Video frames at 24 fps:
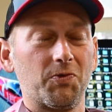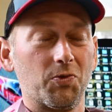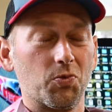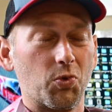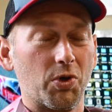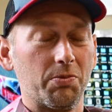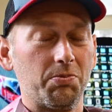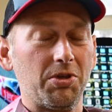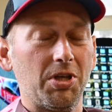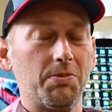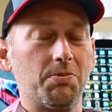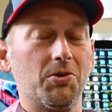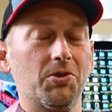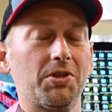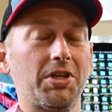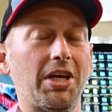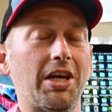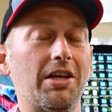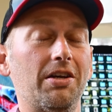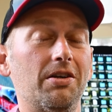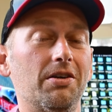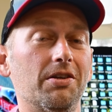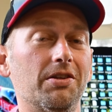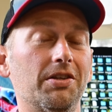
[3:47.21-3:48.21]
when people
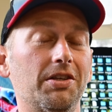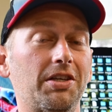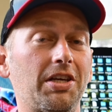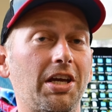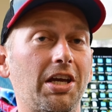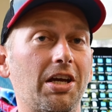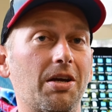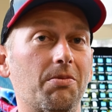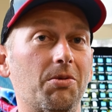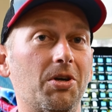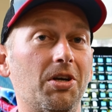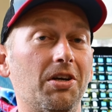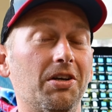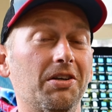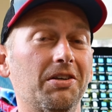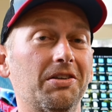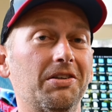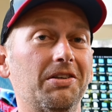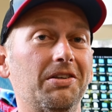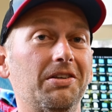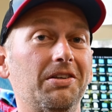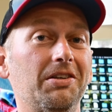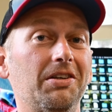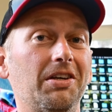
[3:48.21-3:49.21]
cater to the camera
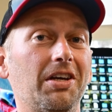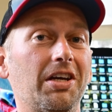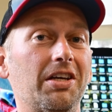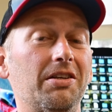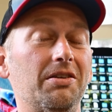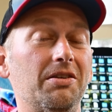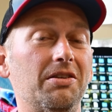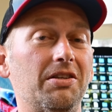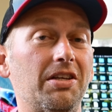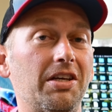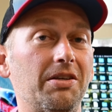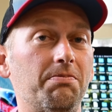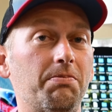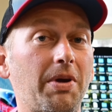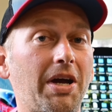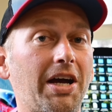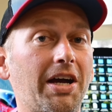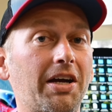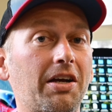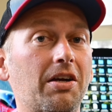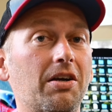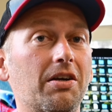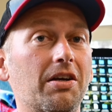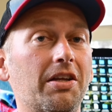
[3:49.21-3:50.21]
and they
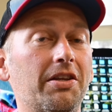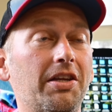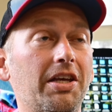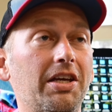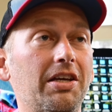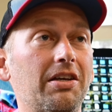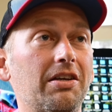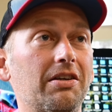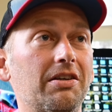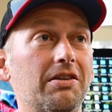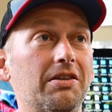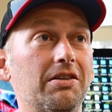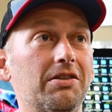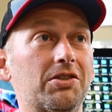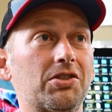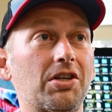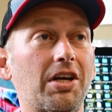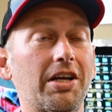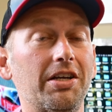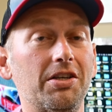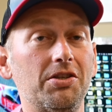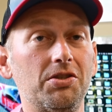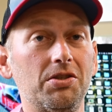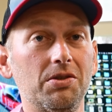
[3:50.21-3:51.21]
back and they
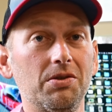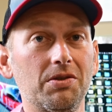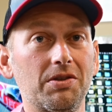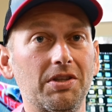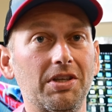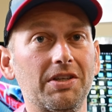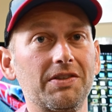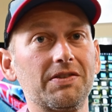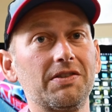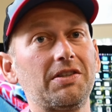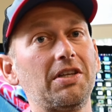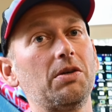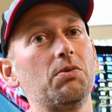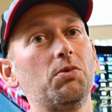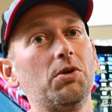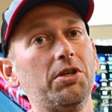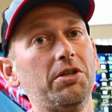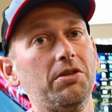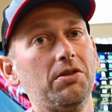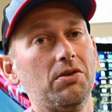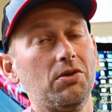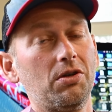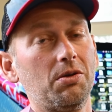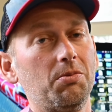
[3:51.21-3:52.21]
try to do things that they
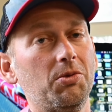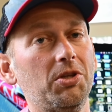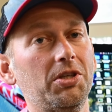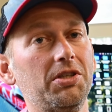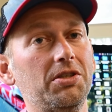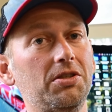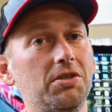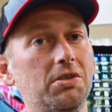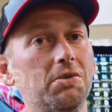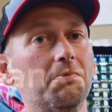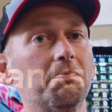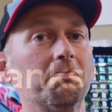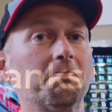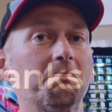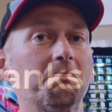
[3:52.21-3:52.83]
wouldn't normally do.